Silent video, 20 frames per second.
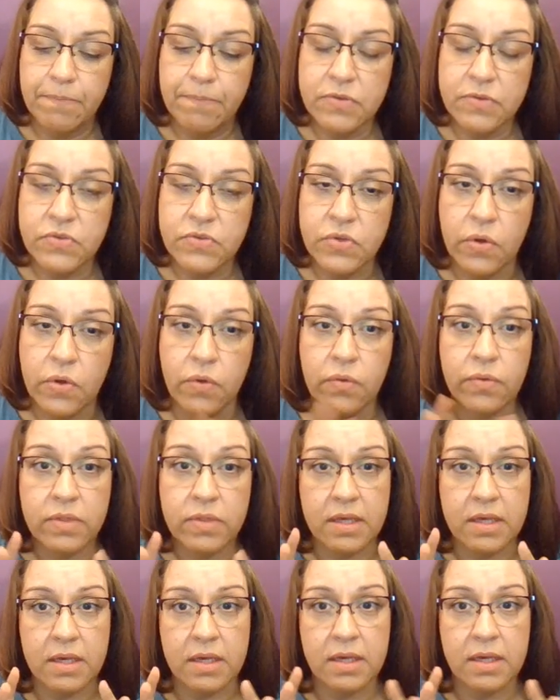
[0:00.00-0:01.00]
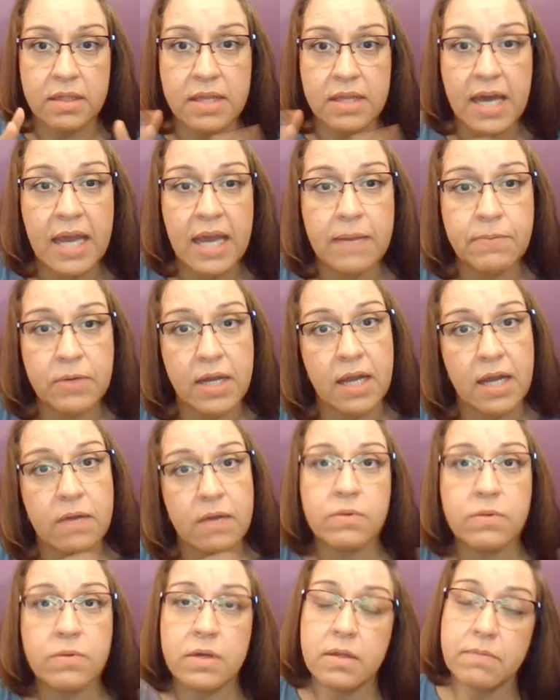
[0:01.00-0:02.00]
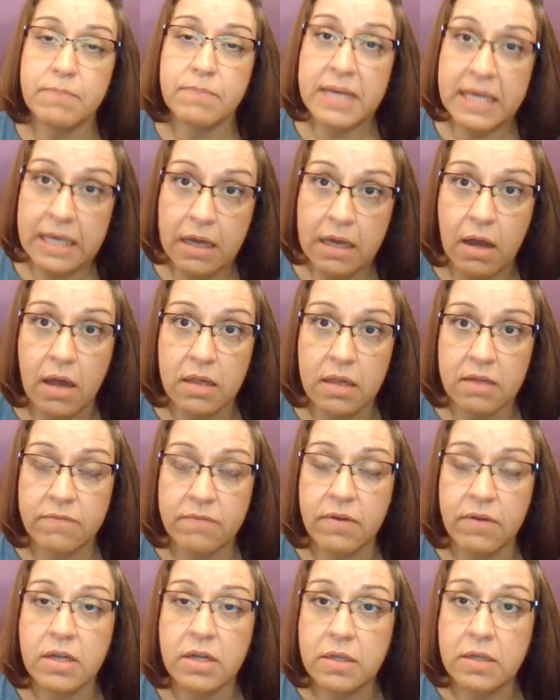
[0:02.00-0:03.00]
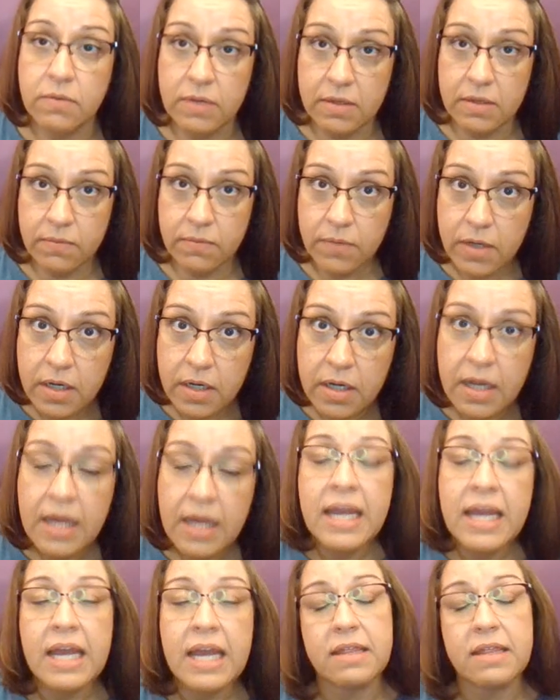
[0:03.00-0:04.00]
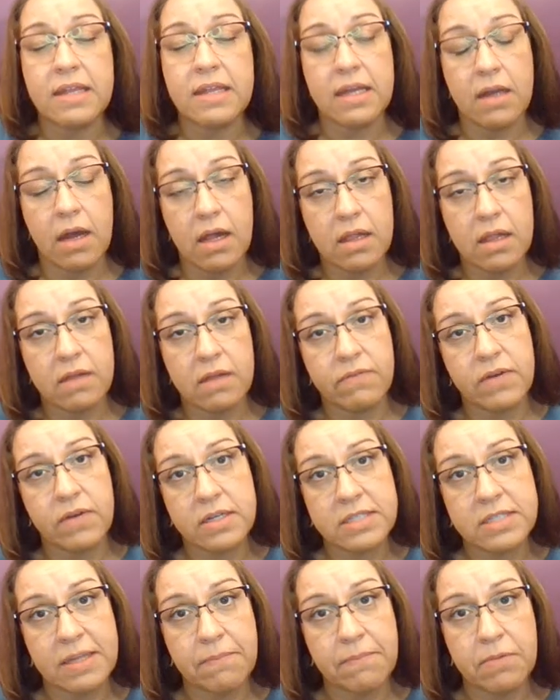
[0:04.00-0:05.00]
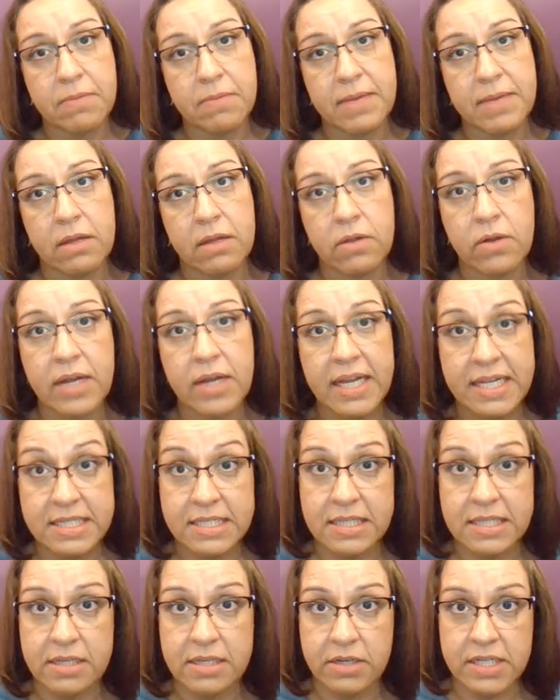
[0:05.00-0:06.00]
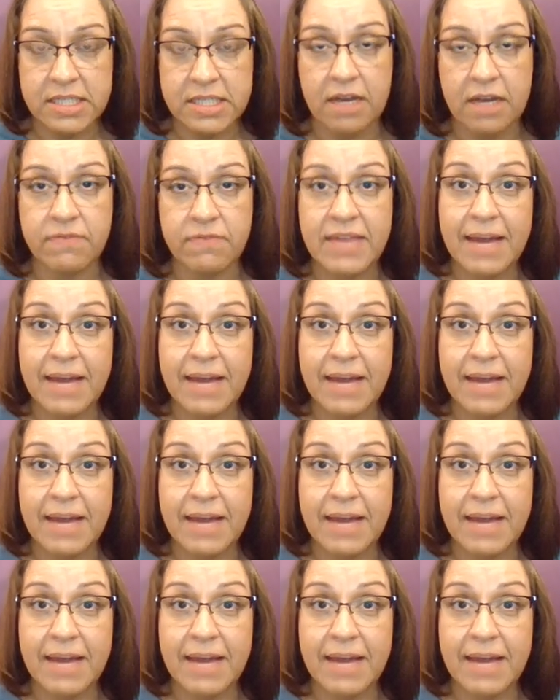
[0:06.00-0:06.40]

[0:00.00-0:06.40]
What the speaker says: So the HYPERDOC will be all of our unit work, and then all of our supplemental or ancillary stuff.